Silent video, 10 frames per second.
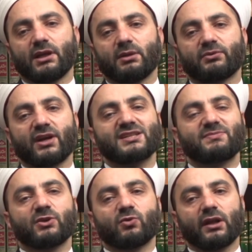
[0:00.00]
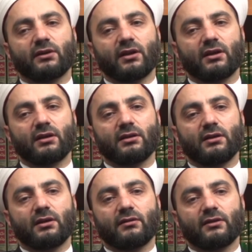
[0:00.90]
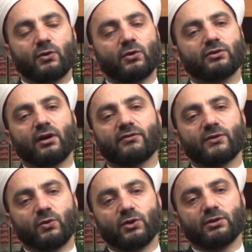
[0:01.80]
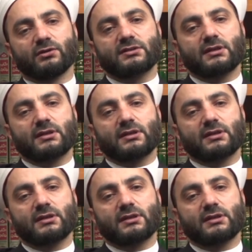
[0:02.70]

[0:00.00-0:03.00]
Praise be to Allah, the Lord of the worlds,